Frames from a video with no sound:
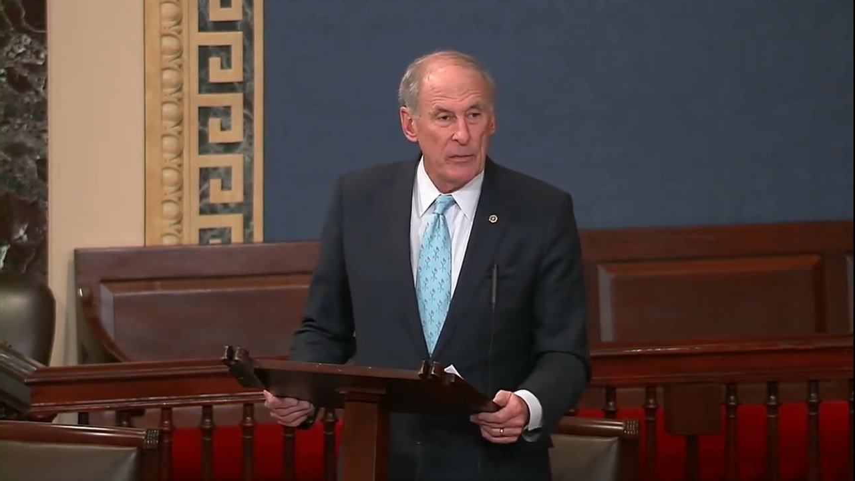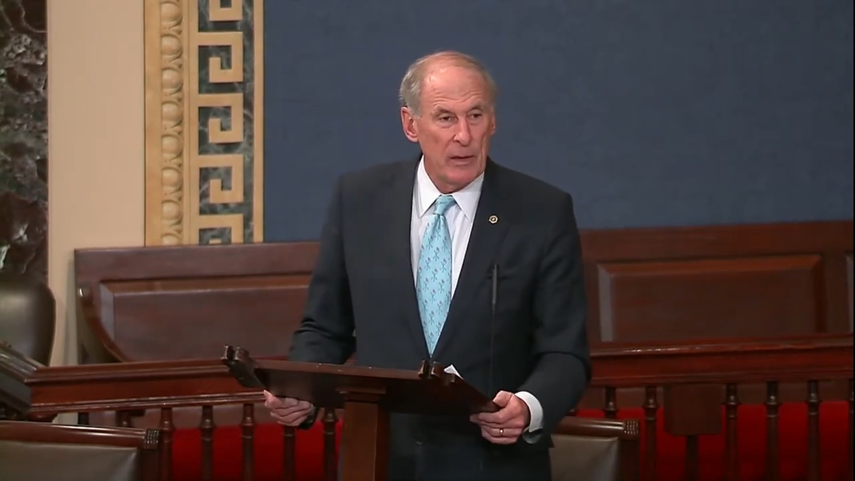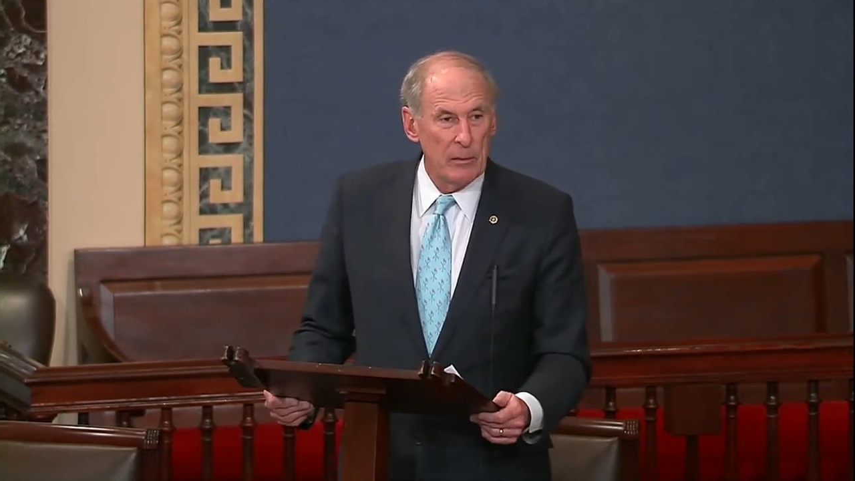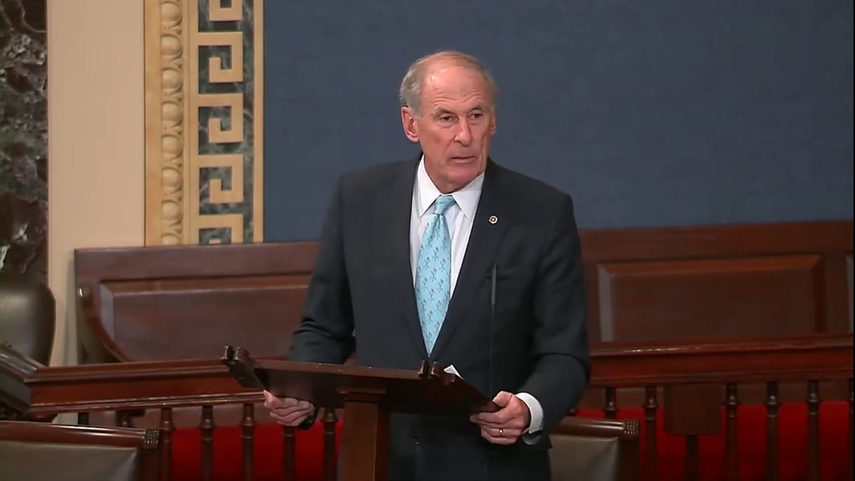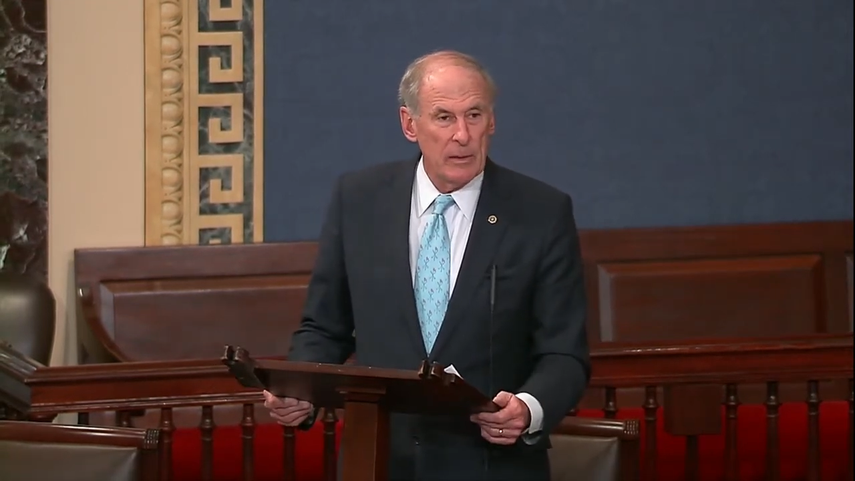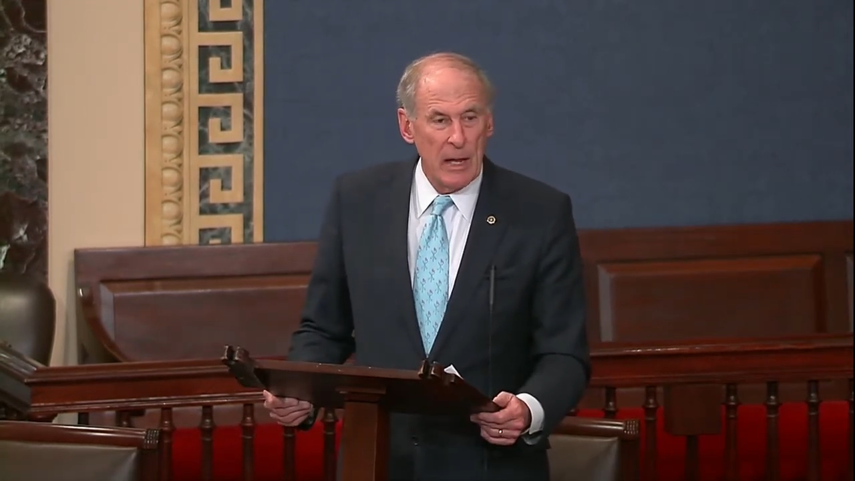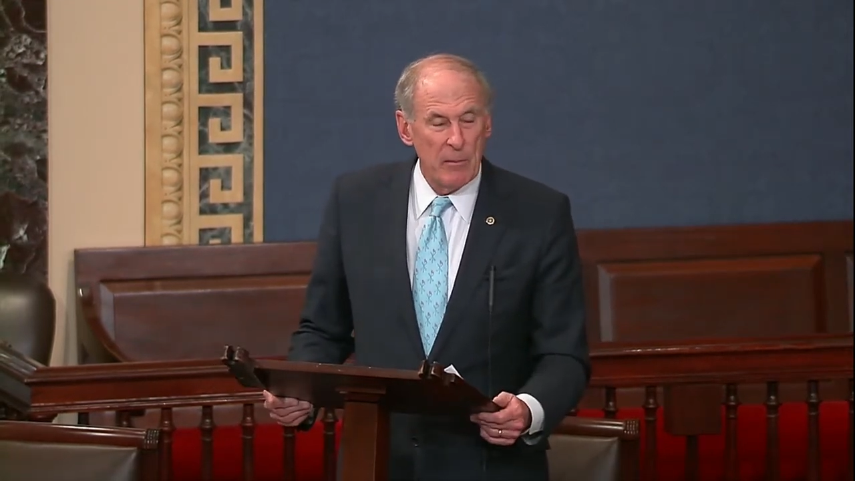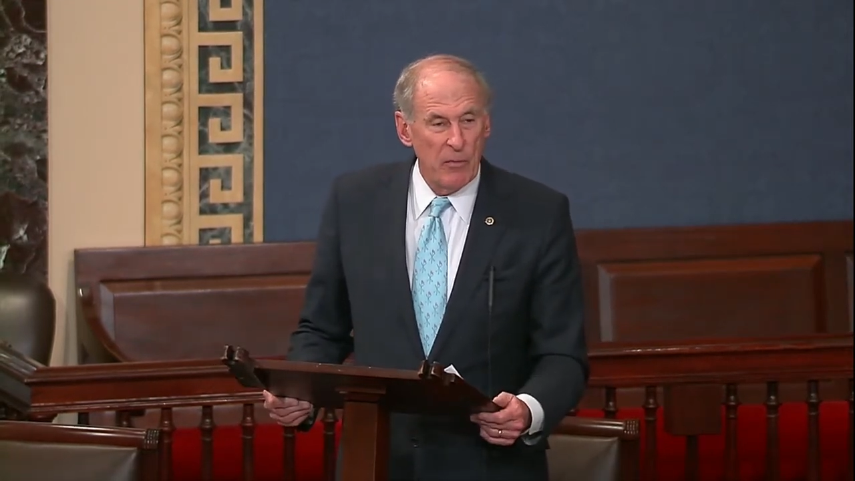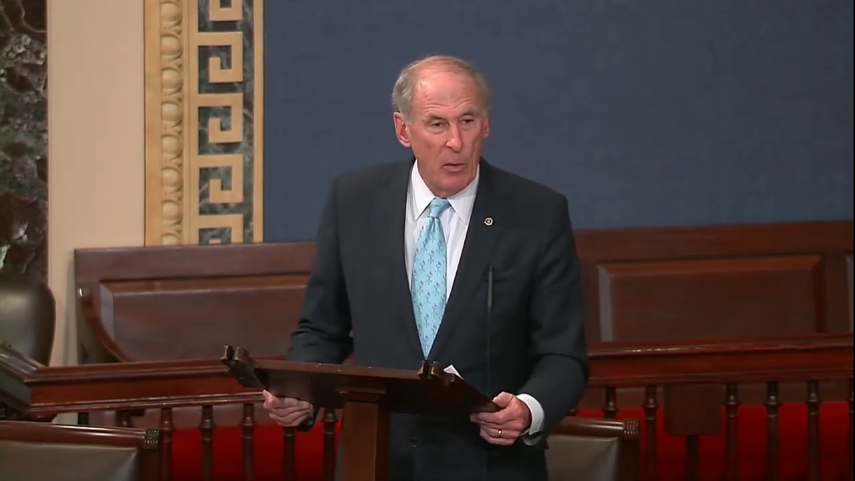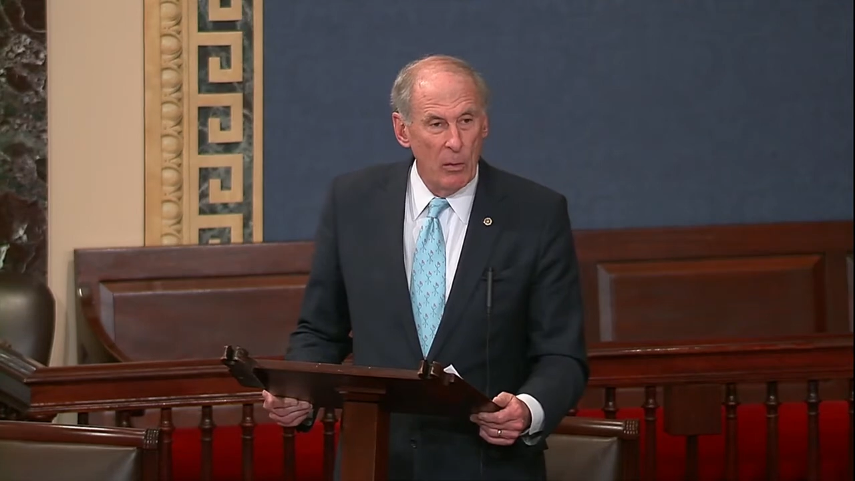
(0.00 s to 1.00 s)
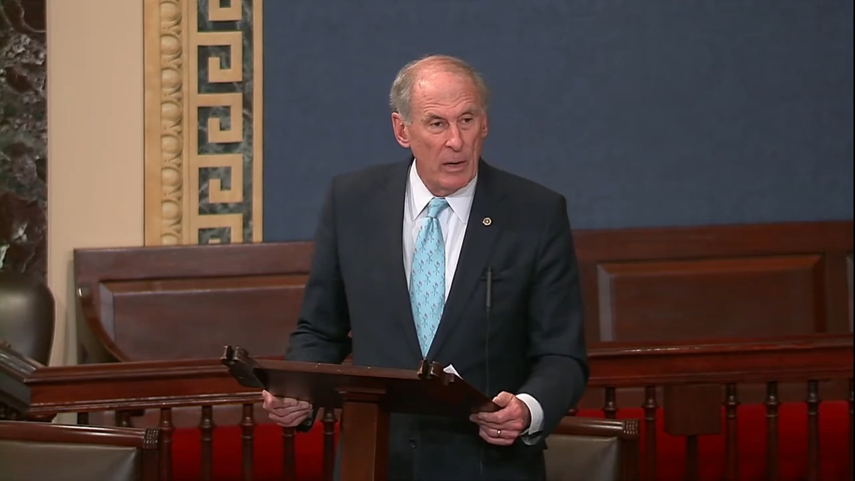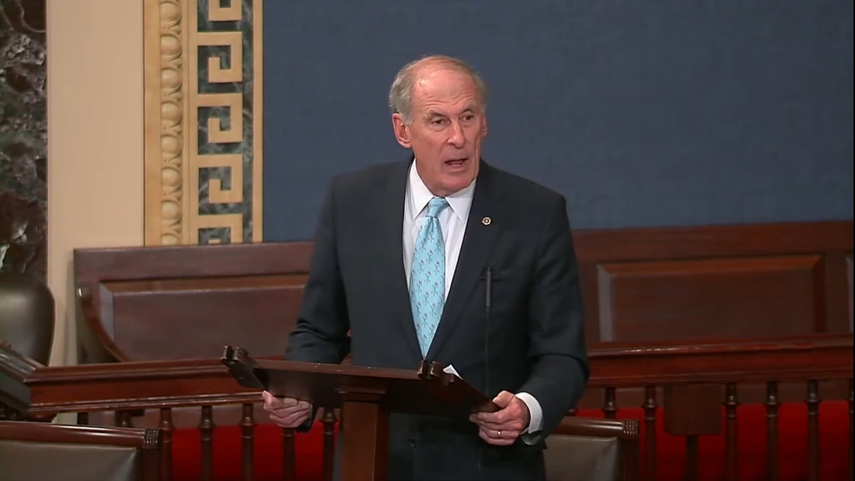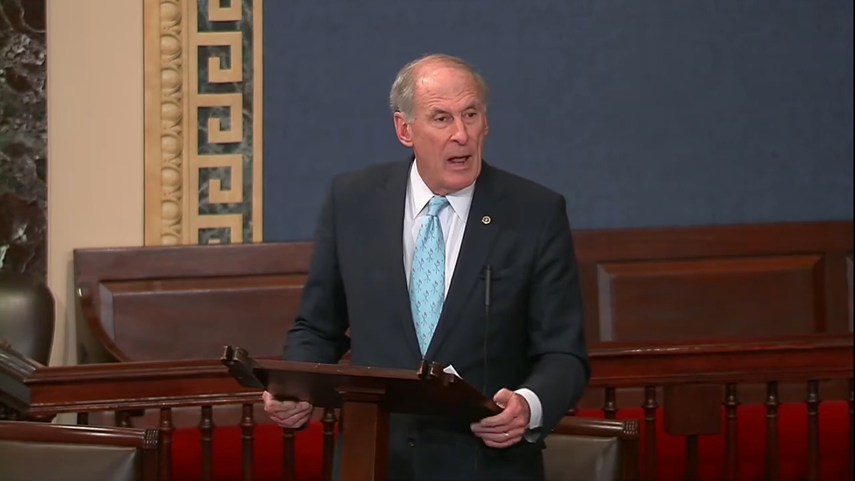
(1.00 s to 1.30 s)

that came forward.